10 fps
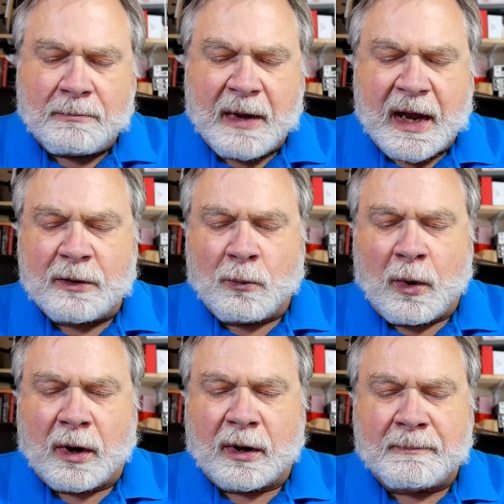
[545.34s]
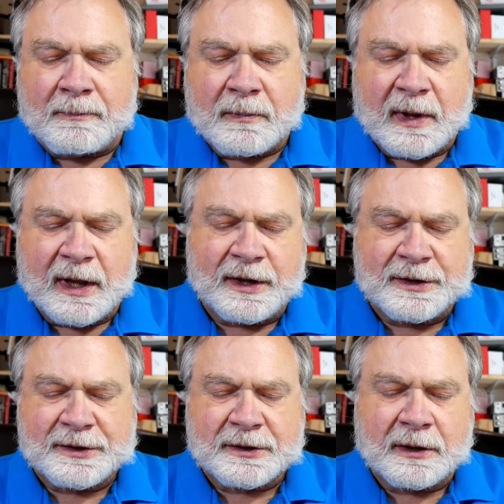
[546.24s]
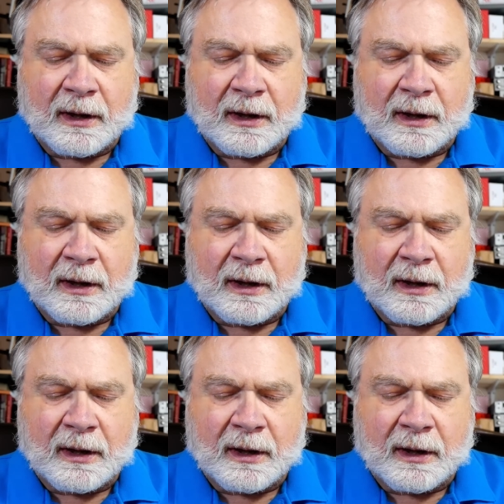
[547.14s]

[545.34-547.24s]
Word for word: main one is